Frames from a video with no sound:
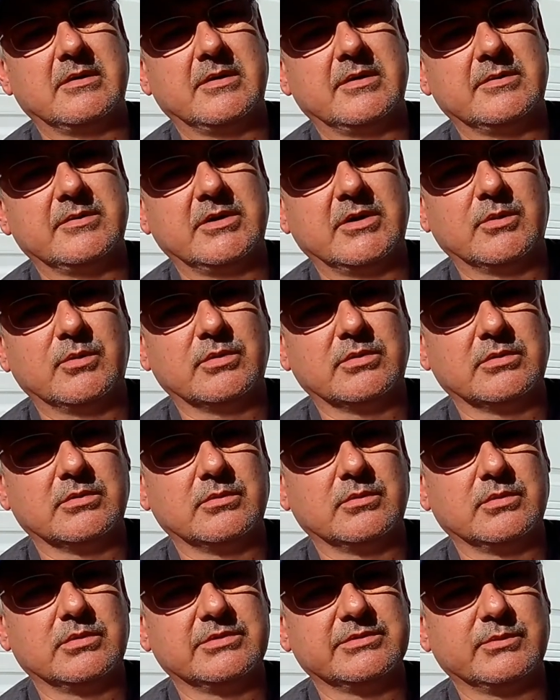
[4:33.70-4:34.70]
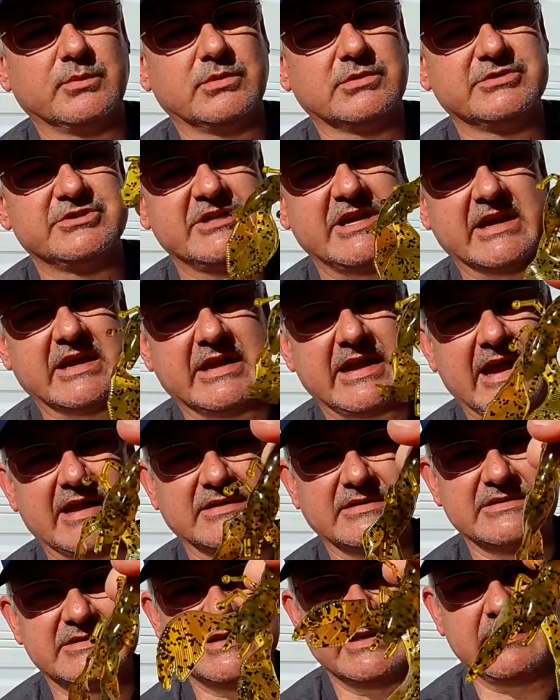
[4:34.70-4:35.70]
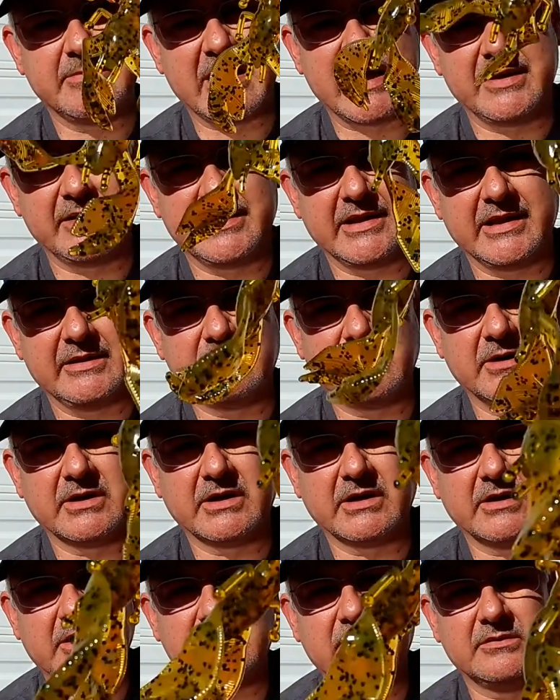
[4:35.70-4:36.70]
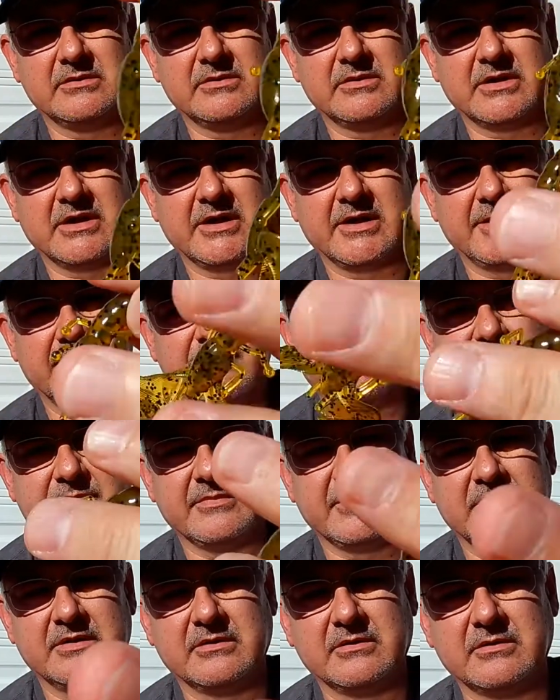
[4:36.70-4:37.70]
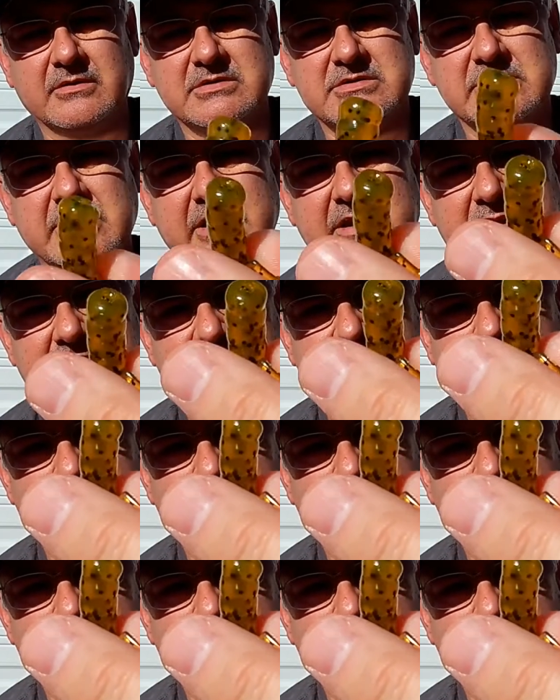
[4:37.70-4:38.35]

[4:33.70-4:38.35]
we'll check it out to see about Ned rigging it. It looks like it can